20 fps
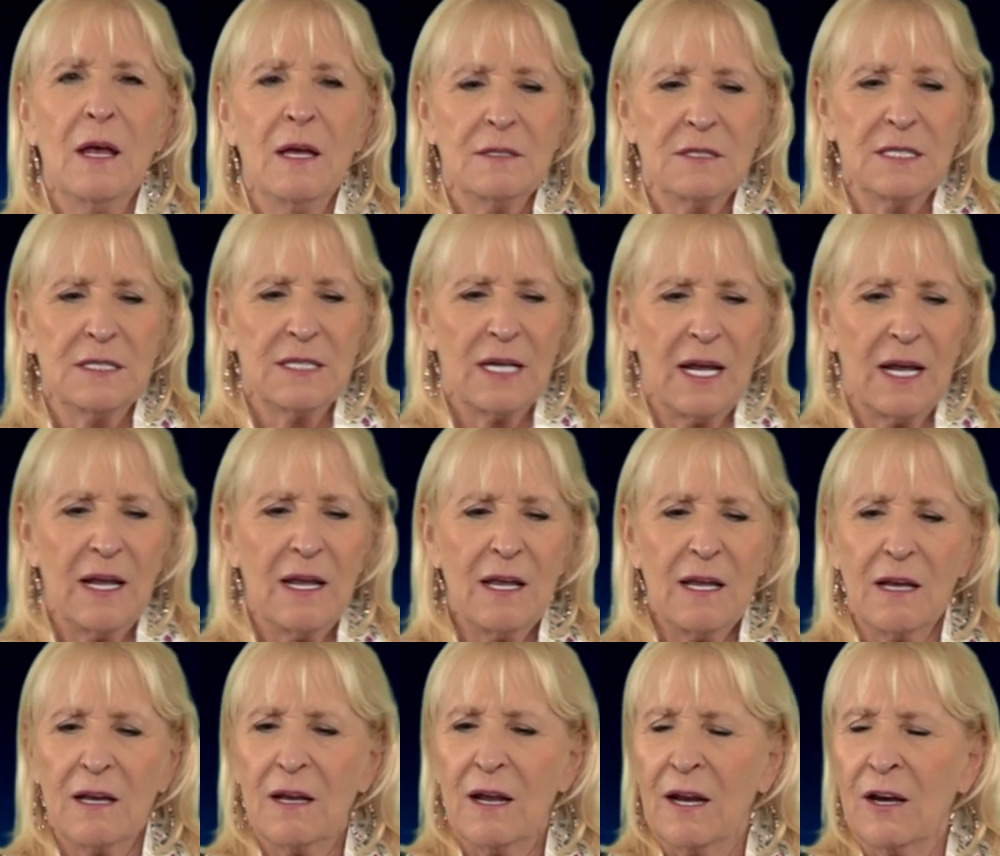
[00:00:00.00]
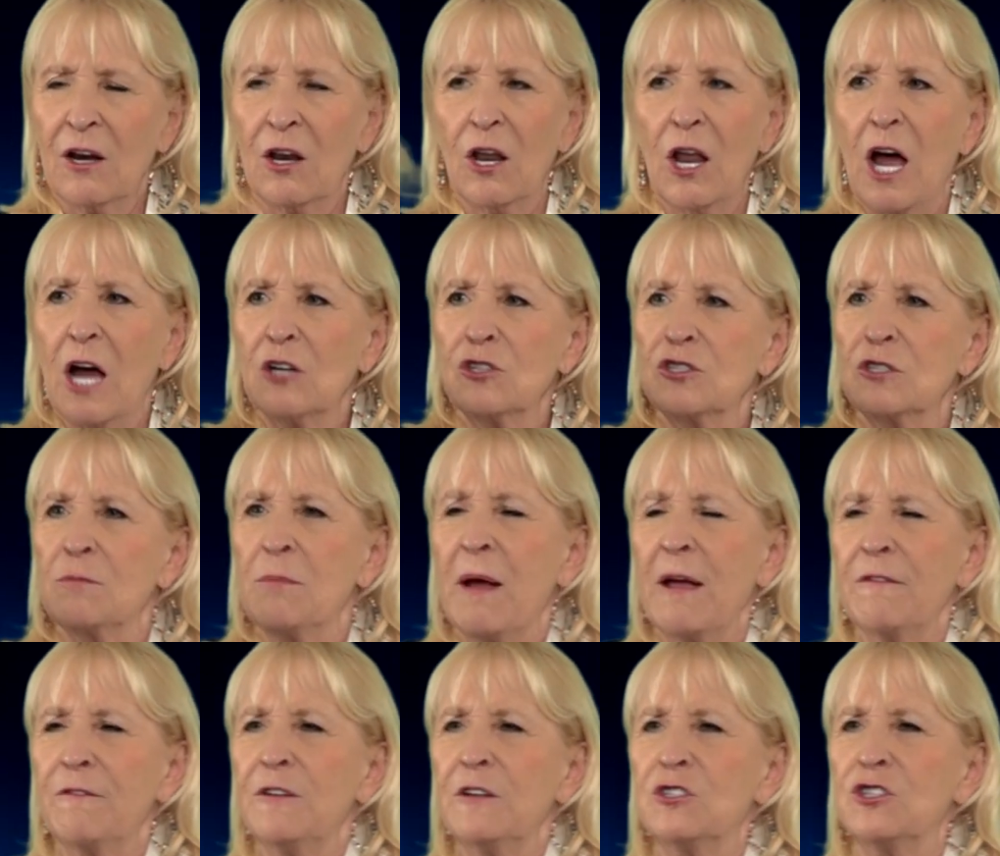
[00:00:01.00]
Today he enlarged
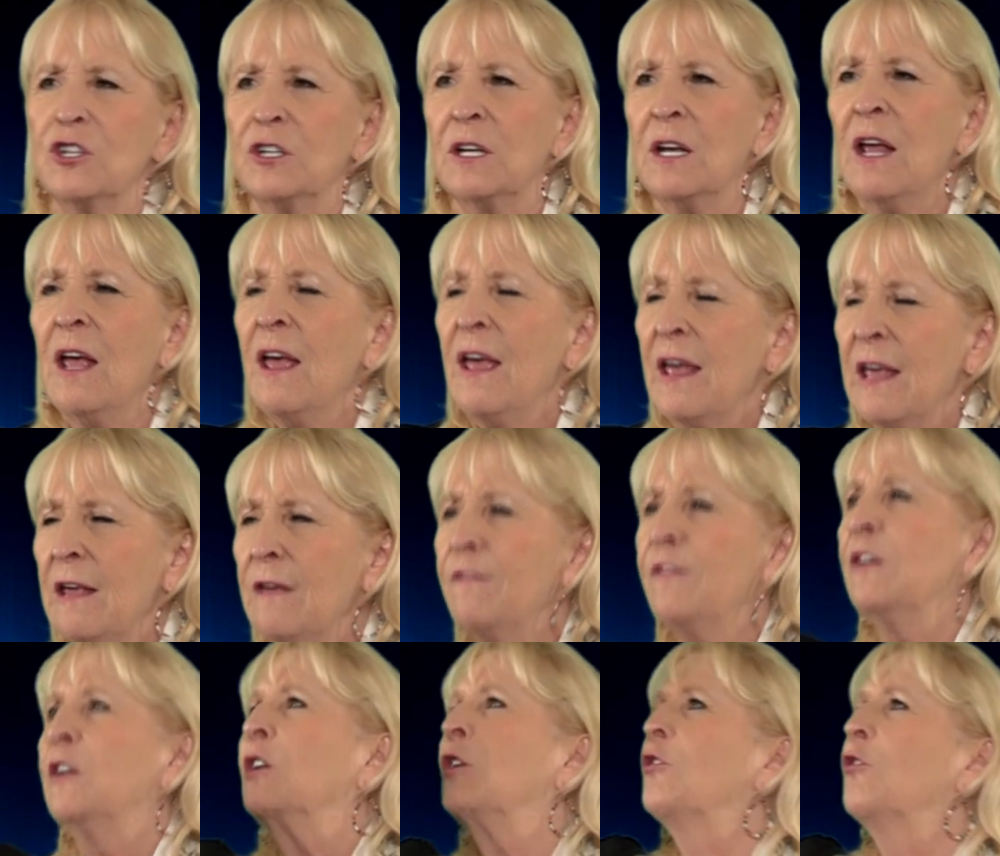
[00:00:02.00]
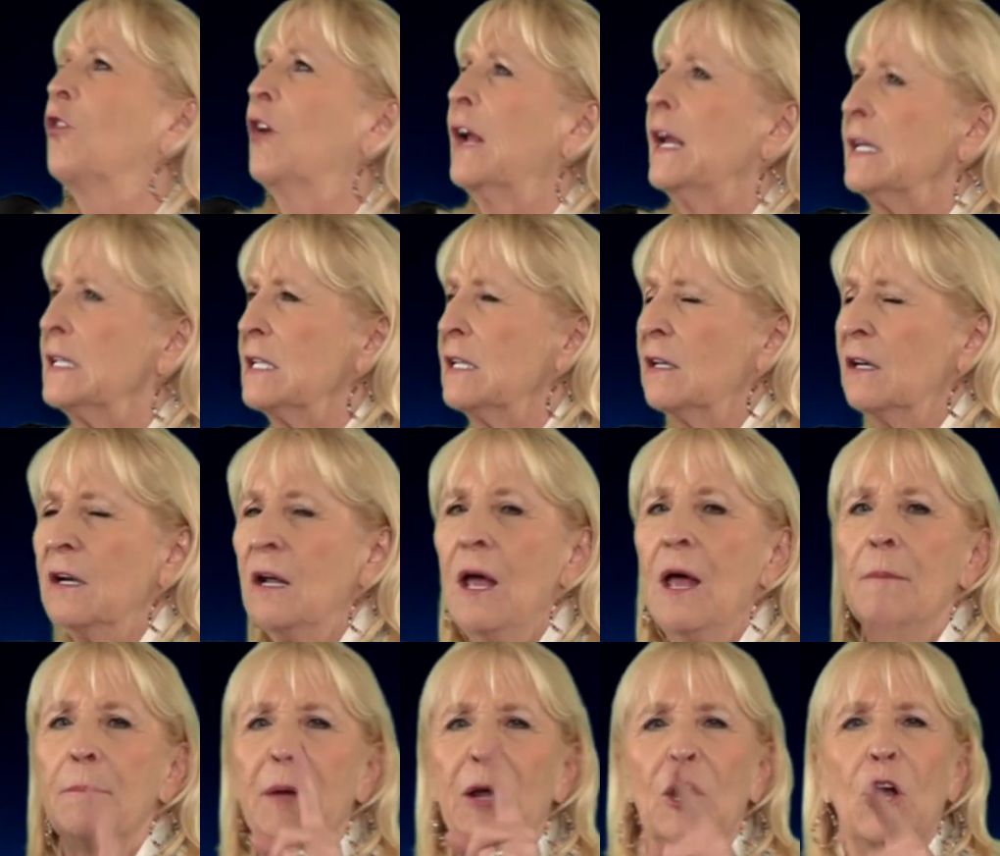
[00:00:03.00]
my vision even greater,
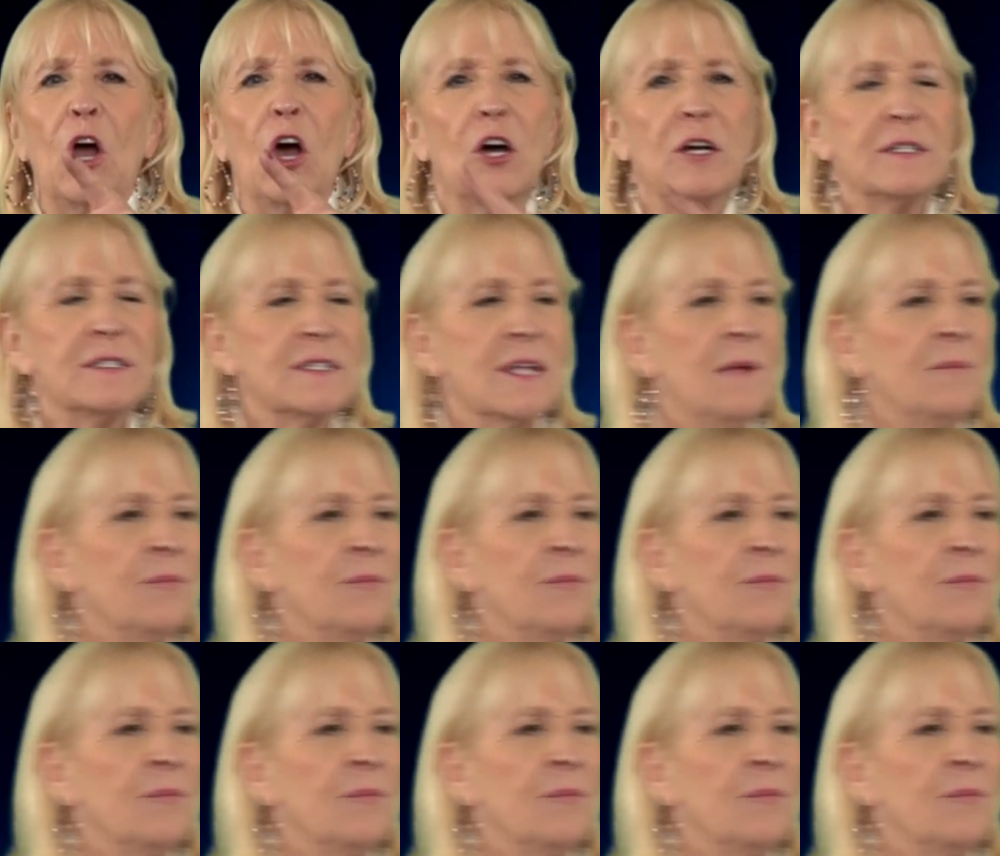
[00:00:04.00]
because